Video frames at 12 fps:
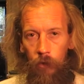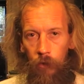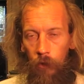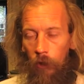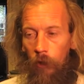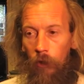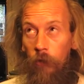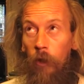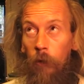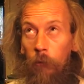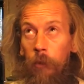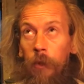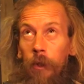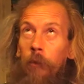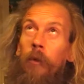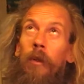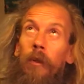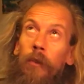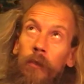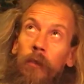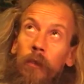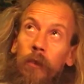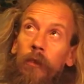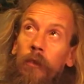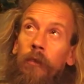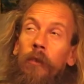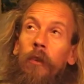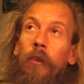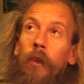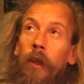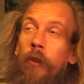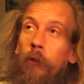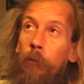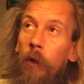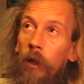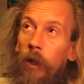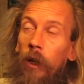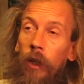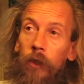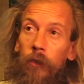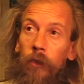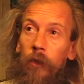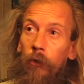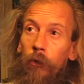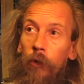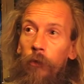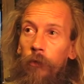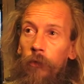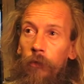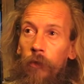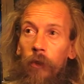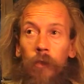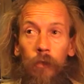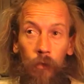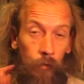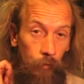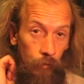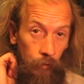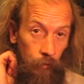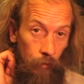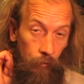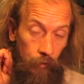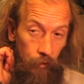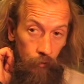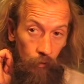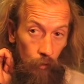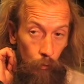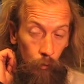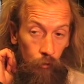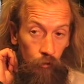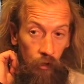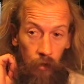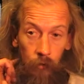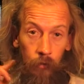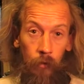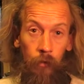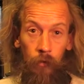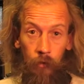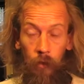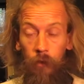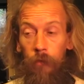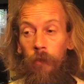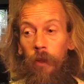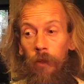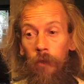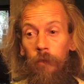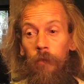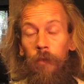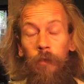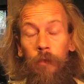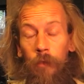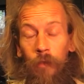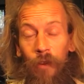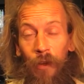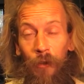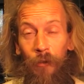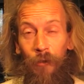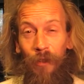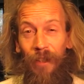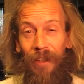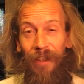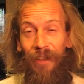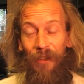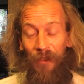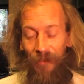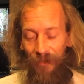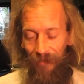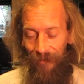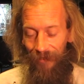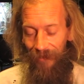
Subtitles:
And I looked up and there were six spotlights in the roof, and I just for some reason thought Jesus, and I felt really nice.